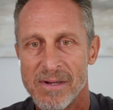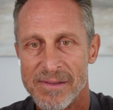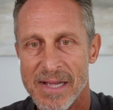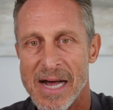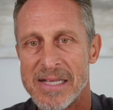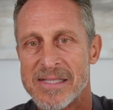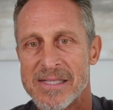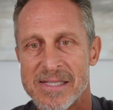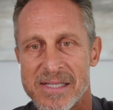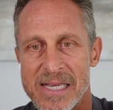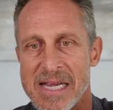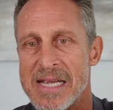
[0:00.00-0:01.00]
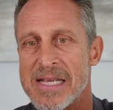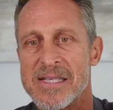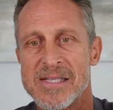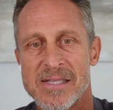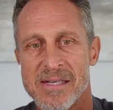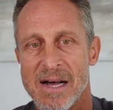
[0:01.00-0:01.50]
Nuts,
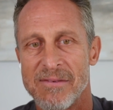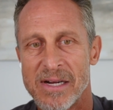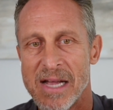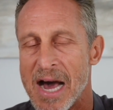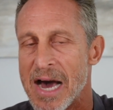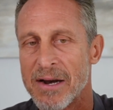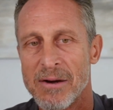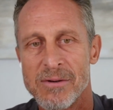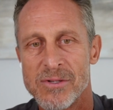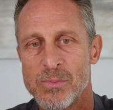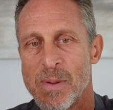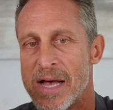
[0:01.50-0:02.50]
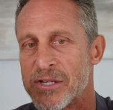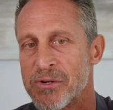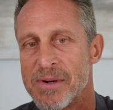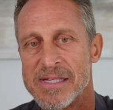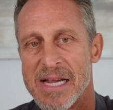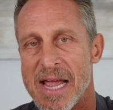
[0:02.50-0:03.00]
seeds, avocados,
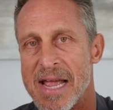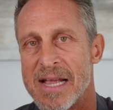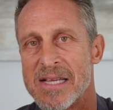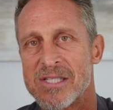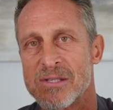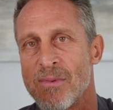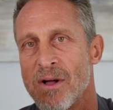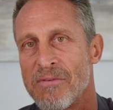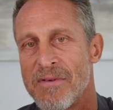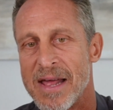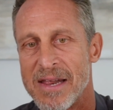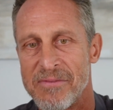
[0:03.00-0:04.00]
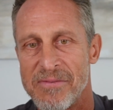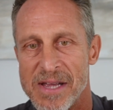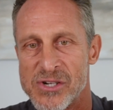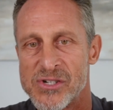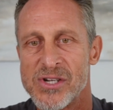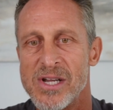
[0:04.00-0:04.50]
pasture-rich eggs, small fatty
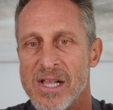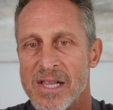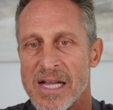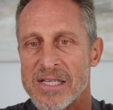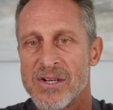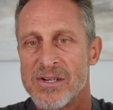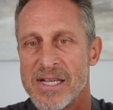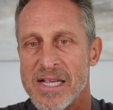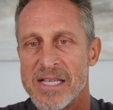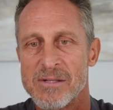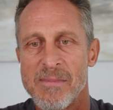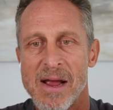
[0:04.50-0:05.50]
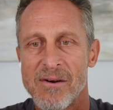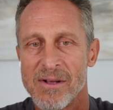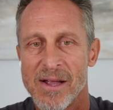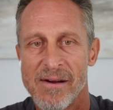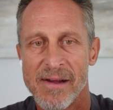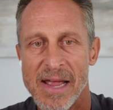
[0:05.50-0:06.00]
fish like sardines,
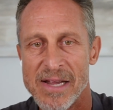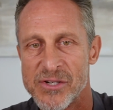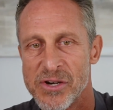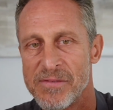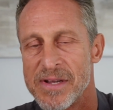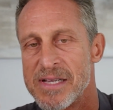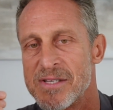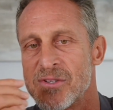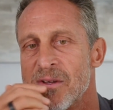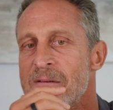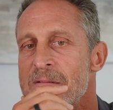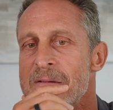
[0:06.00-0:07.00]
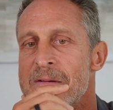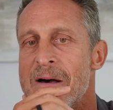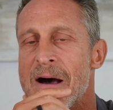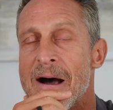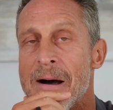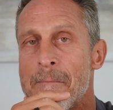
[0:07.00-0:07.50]
mackerel, herring, anchovies.
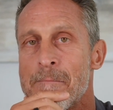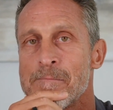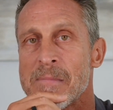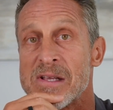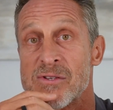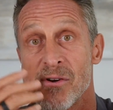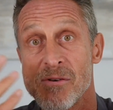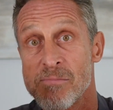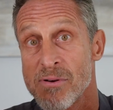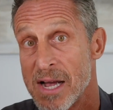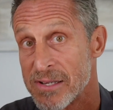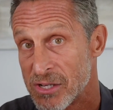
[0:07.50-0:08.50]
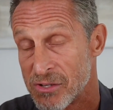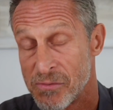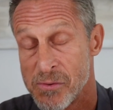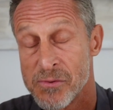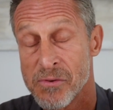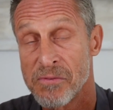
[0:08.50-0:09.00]
Certain processed
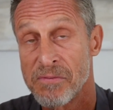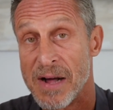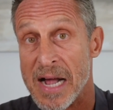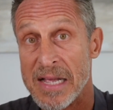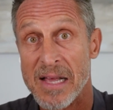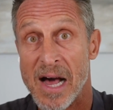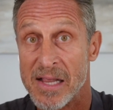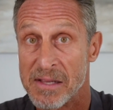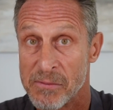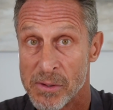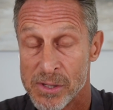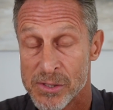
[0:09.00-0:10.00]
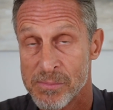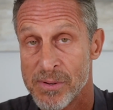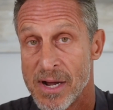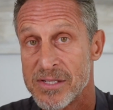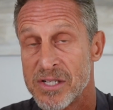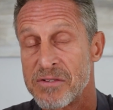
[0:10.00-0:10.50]
foods are fine. Olive oil is a
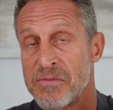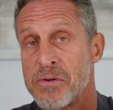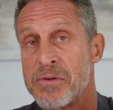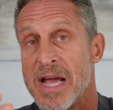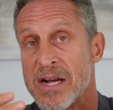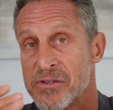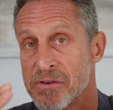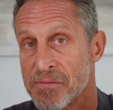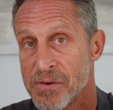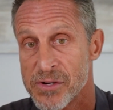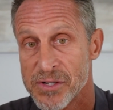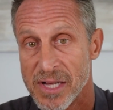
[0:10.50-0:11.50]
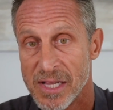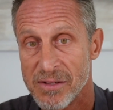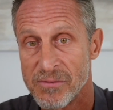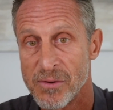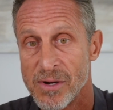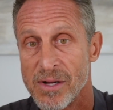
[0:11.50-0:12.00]
processed food, extra virgin
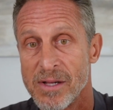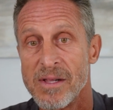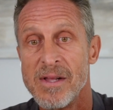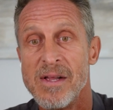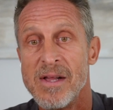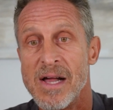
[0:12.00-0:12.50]
olive oil,